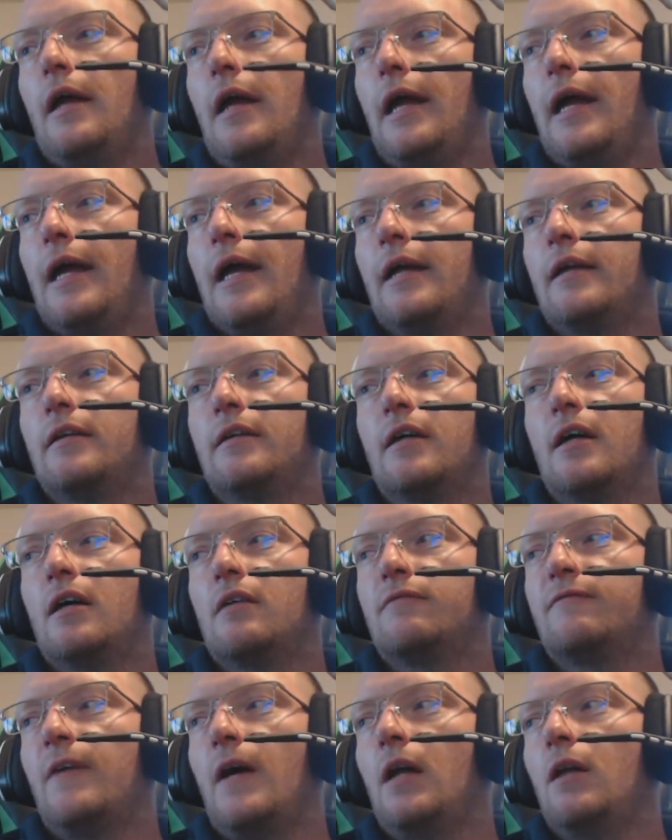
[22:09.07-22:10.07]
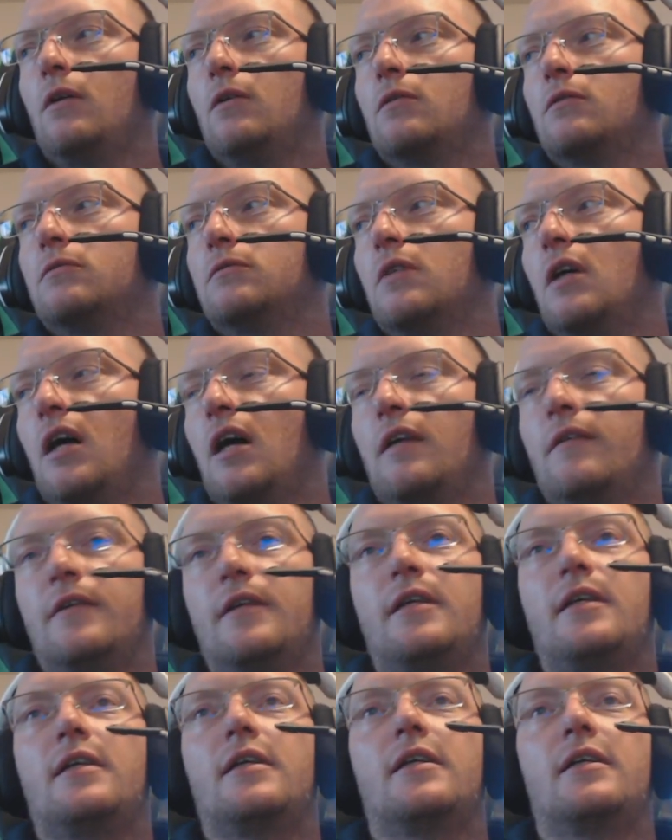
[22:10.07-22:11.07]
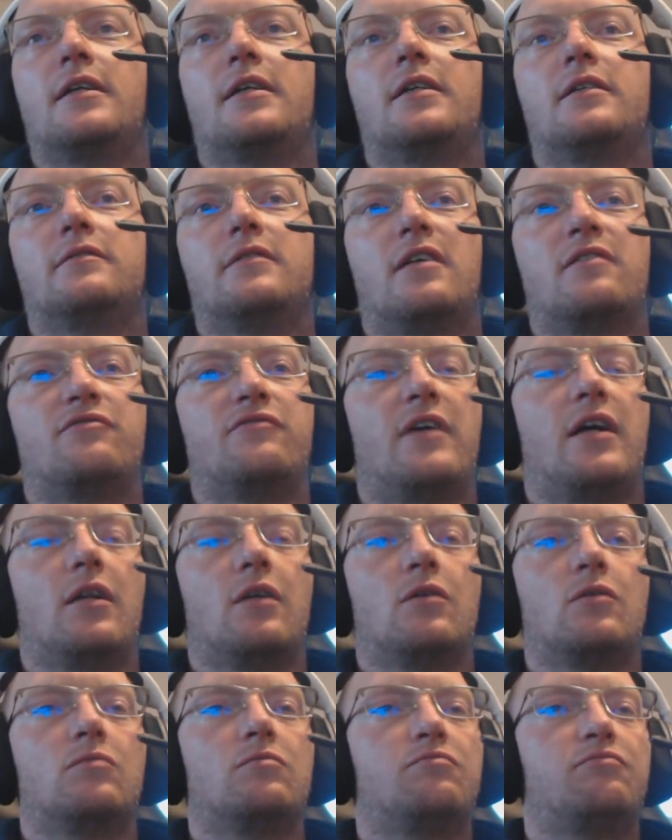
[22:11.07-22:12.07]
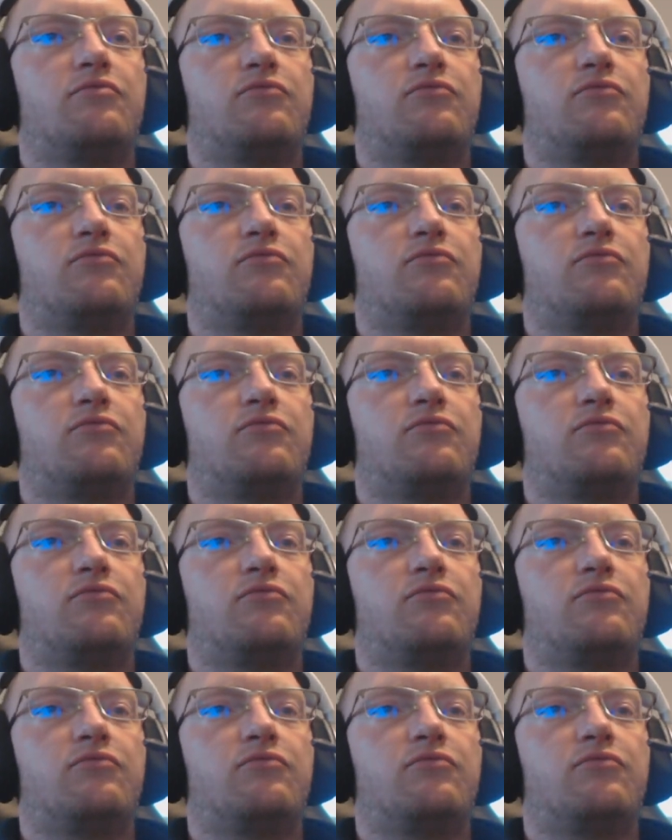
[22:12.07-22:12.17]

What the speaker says: And follow on the, not follow,